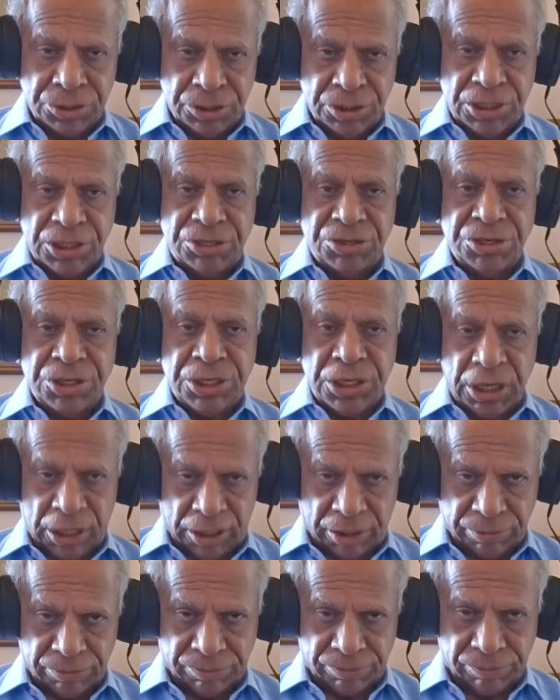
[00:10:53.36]
this
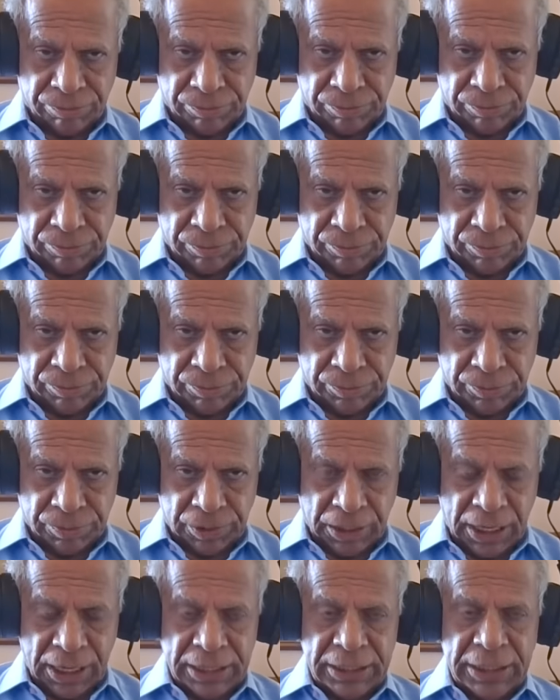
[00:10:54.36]
year.
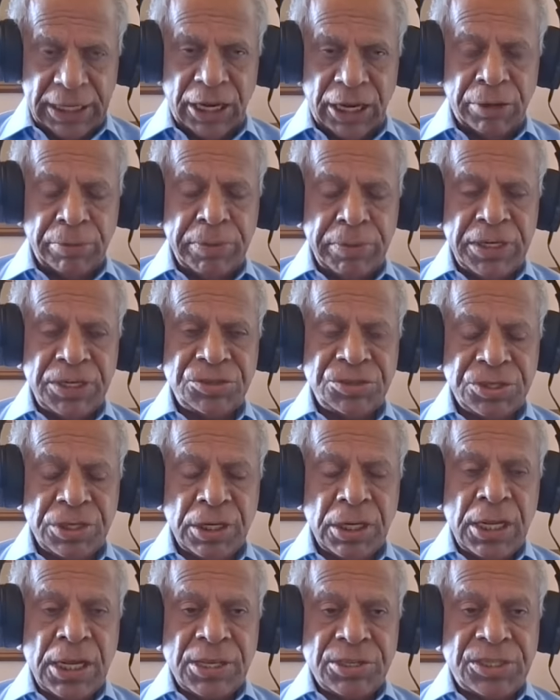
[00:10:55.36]
And there have been
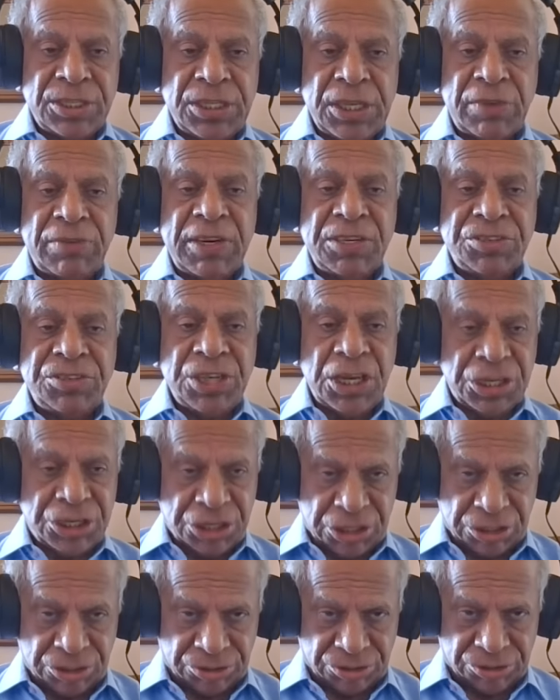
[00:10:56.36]
seven
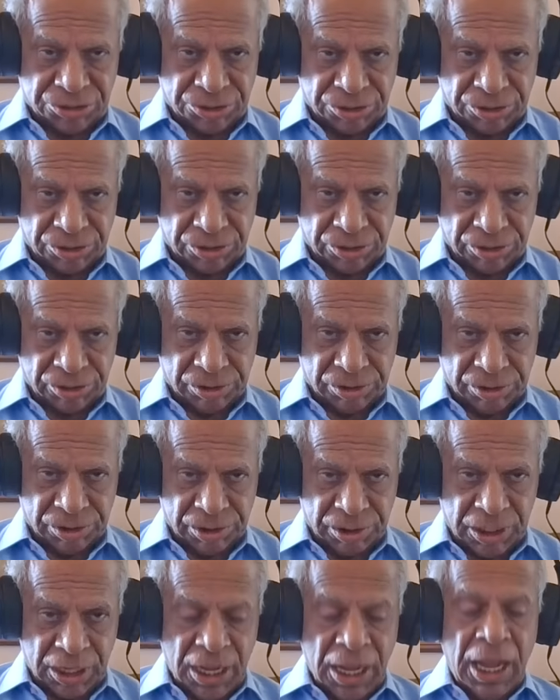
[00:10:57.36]
sessions.
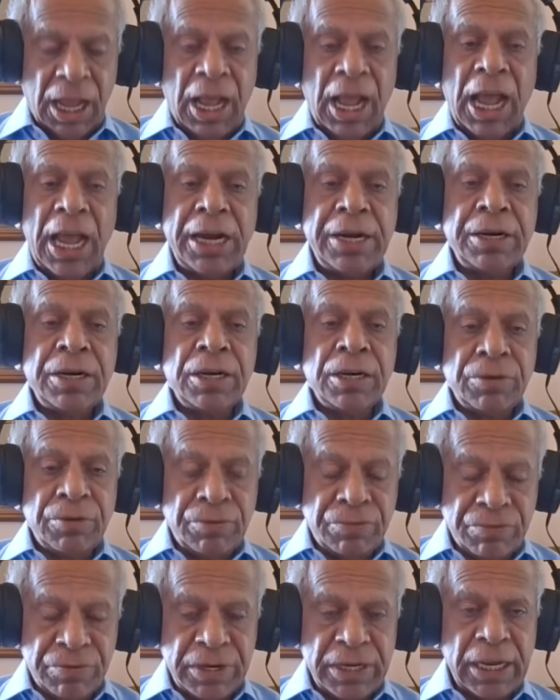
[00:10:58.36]
And
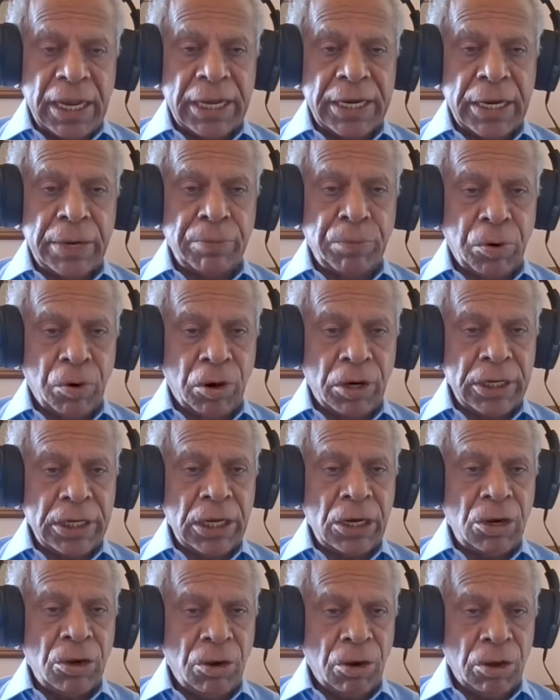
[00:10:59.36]
we had employed
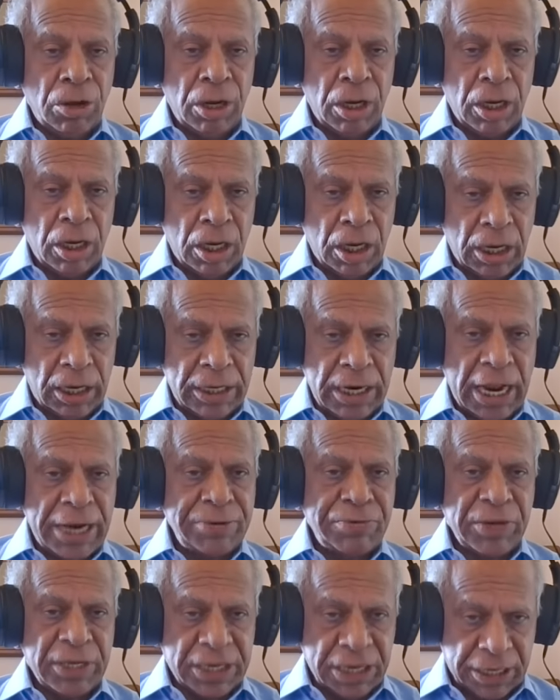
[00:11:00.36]
a law, an
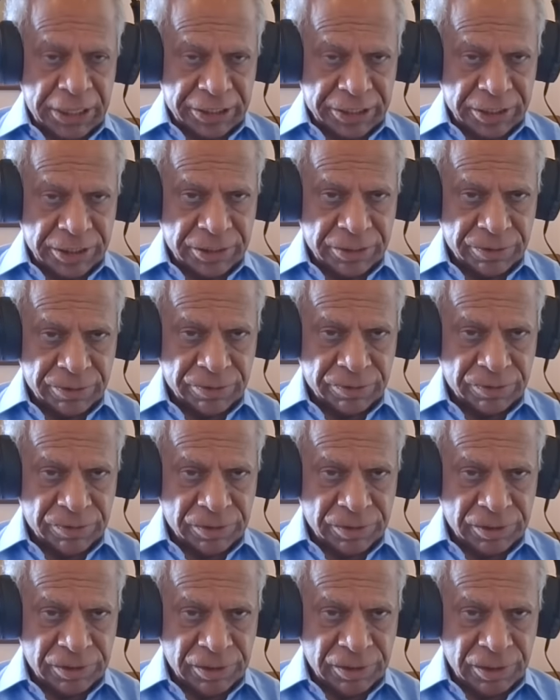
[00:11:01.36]
advocate.
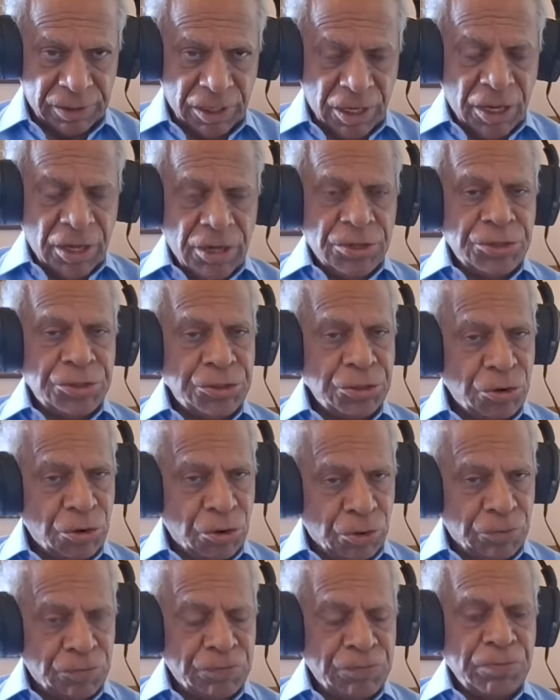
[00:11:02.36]

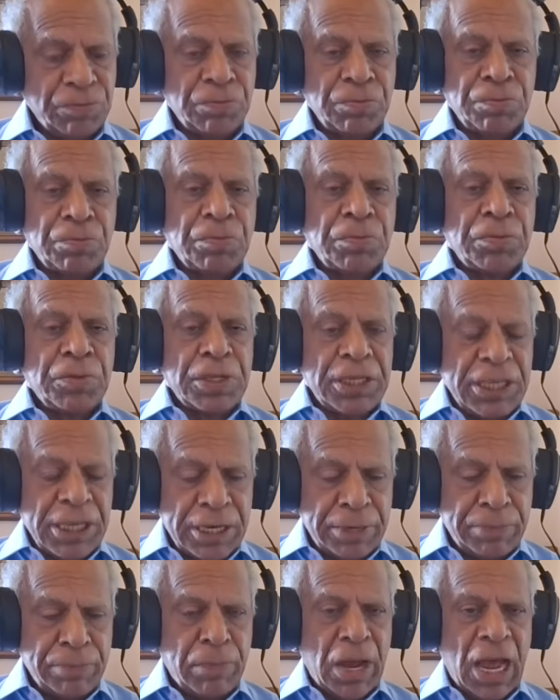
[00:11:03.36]
So,
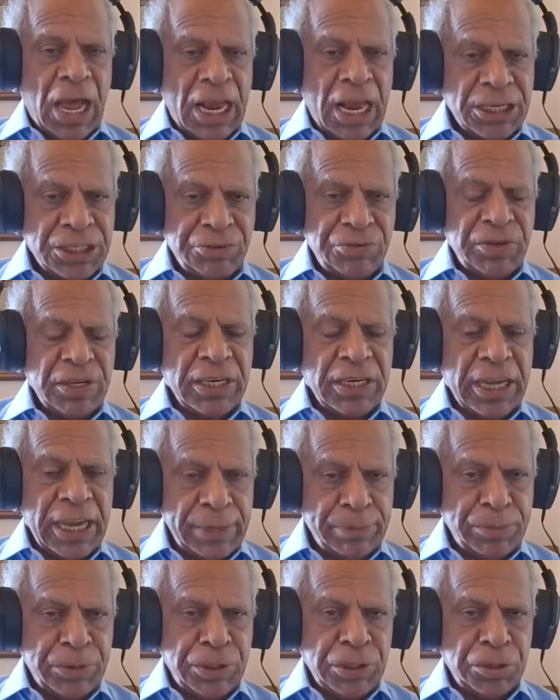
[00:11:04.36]
in March,
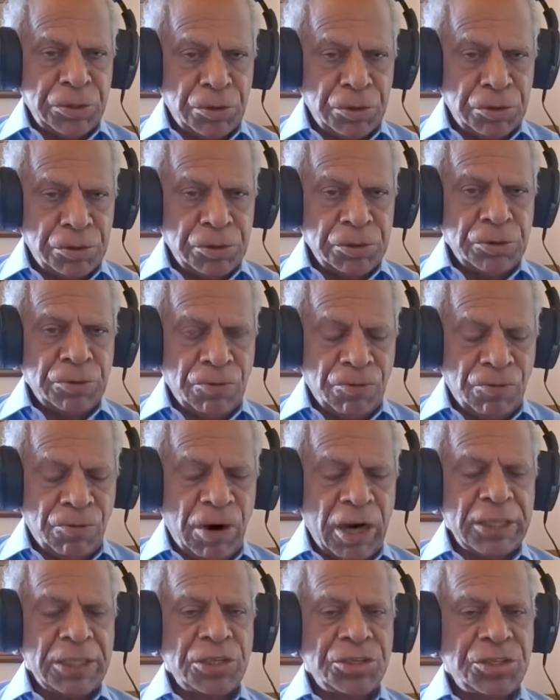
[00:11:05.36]
came to know
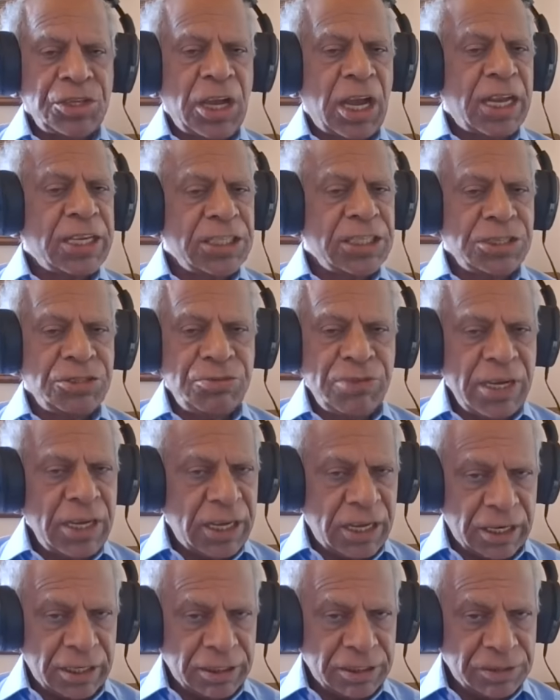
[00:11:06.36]
what the charges
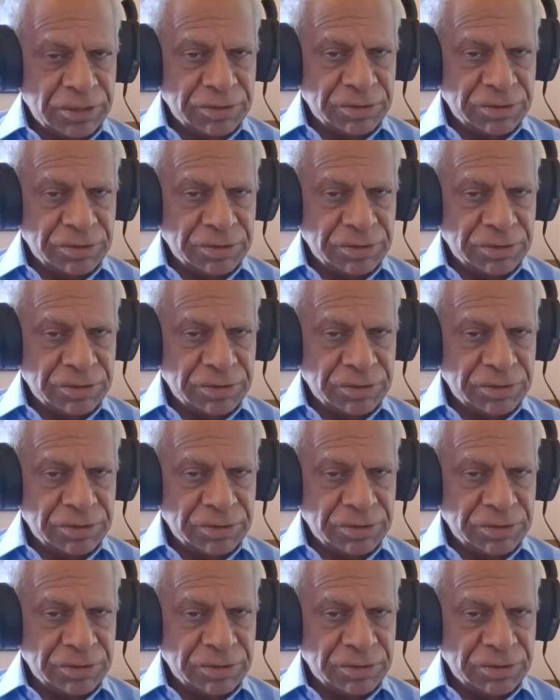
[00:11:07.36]
were.